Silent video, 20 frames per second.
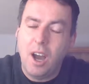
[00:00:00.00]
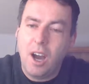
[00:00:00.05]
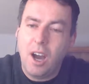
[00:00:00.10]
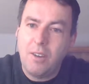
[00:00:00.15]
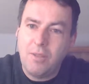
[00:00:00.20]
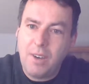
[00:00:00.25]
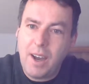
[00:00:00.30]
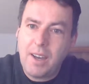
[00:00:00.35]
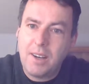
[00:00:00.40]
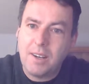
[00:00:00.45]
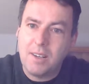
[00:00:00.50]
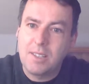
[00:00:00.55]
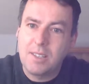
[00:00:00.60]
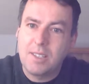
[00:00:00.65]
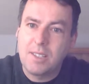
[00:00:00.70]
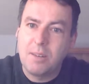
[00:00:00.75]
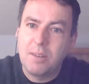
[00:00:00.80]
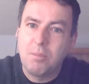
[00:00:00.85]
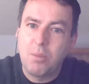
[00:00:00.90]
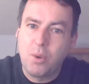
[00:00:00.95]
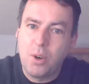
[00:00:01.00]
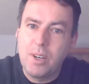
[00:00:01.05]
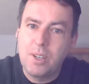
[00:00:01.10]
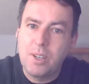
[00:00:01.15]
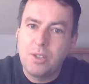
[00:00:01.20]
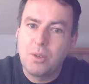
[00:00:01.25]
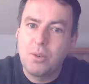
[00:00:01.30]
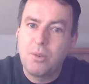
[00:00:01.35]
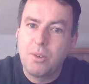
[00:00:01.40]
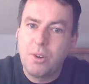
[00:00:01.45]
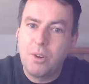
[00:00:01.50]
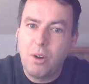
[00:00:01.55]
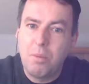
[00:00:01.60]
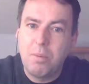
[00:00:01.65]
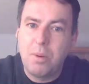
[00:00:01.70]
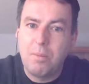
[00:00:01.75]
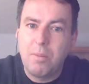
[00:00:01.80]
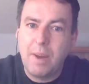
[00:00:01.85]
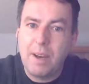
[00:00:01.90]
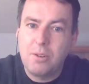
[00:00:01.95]
of adults breathe through an
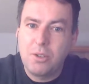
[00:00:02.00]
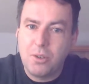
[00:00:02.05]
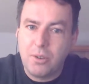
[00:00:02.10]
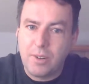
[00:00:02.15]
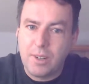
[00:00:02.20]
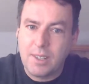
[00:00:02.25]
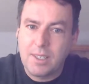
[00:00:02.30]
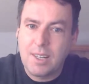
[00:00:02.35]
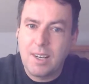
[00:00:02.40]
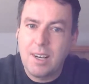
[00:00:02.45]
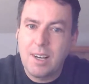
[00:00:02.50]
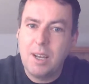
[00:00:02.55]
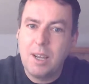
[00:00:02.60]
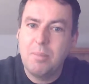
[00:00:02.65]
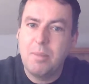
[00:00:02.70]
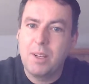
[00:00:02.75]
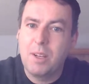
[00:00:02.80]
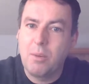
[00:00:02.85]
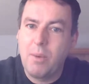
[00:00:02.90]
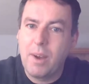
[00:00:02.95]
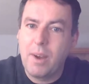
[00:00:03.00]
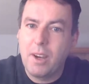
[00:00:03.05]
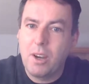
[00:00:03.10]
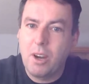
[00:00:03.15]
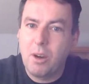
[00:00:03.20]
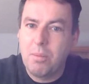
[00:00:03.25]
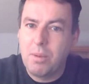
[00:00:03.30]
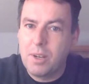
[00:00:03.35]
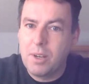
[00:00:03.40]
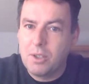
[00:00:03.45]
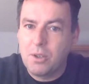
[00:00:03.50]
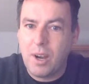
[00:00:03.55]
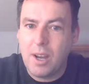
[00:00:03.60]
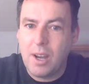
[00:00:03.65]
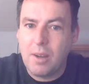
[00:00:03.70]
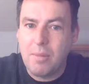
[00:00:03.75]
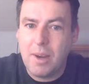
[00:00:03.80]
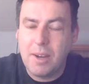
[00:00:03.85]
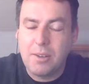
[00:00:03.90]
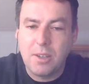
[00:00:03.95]
open mouth during sleep, and they wake up with a
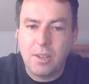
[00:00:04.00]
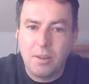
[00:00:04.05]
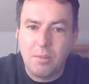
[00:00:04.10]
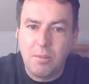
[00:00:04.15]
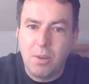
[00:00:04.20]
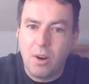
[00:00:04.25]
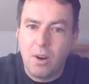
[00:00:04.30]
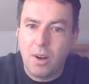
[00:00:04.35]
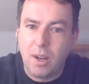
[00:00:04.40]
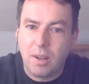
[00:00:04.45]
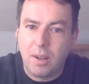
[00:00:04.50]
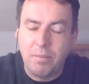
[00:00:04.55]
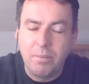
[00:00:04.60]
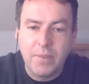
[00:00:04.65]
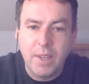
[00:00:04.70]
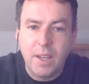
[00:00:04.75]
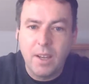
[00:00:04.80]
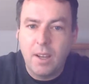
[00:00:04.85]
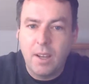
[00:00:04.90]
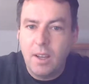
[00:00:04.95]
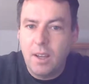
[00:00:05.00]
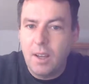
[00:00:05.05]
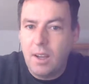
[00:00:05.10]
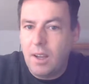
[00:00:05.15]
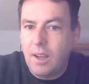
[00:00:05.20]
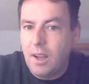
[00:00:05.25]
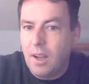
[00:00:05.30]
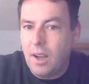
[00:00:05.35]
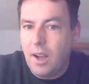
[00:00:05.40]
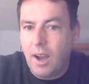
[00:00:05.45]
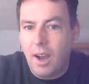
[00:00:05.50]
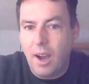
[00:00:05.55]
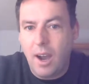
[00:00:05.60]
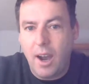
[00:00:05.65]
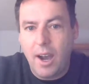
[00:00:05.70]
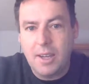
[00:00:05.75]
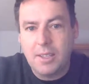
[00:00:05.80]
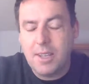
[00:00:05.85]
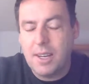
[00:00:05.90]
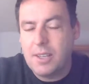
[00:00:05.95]
dry mouth in the morning.
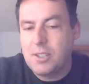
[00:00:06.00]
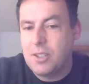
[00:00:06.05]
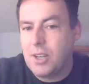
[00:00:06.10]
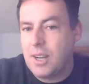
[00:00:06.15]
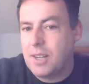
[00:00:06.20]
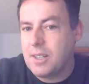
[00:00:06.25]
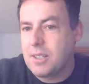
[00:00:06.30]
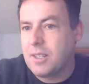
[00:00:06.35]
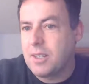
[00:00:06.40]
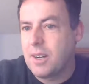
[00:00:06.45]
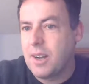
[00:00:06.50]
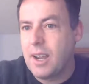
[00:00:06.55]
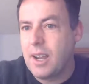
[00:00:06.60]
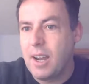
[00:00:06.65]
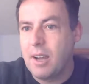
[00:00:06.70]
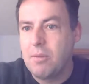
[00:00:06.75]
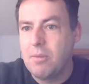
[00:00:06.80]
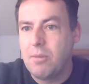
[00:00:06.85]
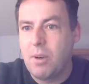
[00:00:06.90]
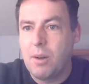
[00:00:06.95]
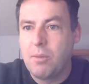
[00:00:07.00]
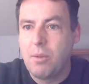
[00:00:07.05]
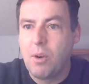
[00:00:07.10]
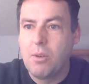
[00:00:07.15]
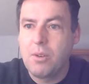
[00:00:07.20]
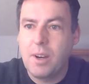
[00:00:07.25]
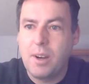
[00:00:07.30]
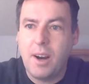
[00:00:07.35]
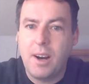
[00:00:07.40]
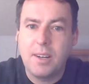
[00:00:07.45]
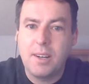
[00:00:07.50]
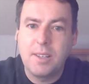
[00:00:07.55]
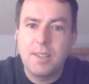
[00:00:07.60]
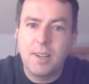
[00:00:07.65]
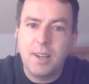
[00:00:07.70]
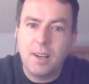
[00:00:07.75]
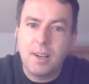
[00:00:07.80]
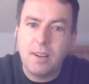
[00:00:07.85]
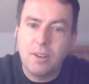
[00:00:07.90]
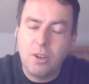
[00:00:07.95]
I said yesterday, I wrote an
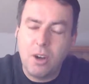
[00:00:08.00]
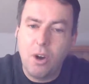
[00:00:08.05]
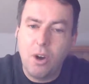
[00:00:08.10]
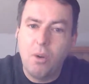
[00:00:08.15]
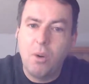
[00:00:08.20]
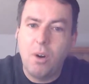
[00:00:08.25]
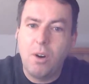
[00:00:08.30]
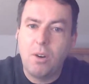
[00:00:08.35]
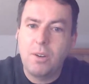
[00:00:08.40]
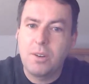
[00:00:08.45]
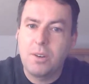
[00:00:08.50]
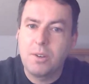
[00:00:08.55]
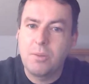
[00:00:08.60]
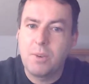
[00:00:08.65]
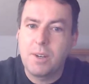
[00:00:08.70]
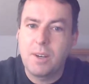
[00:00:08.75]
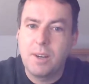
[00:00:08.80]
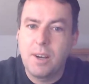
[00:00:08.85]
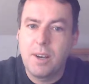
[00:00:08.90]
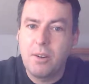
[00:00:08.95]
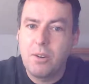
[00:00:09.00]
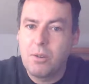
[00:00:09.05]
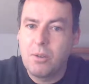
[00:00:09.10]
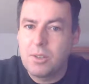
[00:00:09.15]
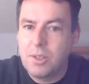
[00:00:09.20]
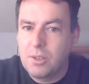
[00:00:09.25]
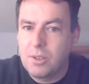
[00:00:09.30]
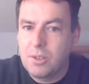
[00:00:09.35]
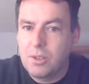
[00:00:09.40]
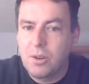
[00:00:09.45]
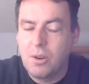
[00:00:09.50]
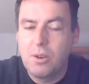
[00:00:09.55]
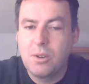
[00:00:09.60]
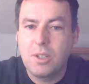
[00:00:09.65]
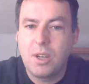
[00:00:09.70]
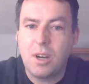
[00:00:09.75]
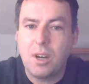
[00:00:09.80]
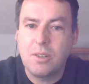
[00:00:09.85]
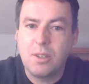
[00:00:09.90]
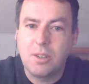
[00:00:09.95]
article co-authored with an ear, nose and
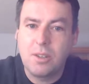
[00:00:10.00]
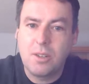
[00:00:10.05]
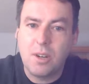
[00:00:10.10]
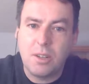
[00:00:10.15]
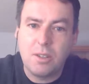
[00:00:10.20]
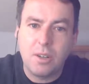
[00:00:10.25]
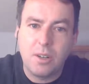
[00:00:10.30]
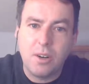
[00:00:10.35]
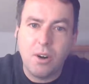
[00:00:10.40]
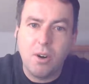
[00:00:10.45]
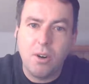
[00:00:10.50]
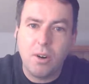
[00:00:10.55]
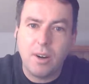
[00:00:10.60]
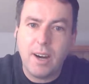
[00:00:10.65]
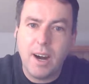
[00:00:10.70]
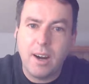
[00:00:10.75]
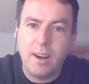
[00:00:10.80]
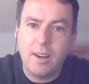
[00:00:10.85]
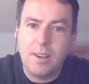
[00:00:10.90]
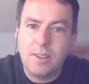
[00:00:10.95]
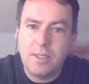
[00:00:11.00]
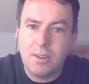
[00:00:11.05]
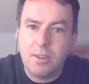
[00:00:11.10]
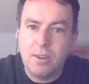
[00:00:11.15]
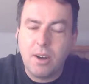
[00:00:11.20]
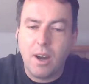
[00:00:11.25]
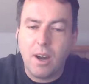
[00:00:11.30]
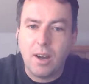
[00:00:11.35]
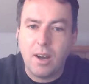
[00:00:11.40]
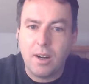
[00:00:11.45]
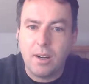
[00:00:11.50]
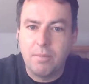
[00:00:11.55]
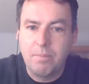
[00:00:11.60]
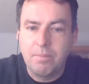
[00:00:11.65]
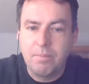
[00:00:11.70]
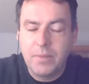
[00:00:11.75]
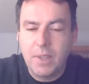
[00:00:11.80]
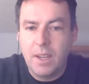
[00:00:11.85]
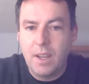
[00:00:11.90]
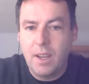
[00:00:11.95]
throat doctor, Dr. Carlos
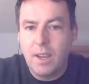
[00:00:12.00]
O'Connor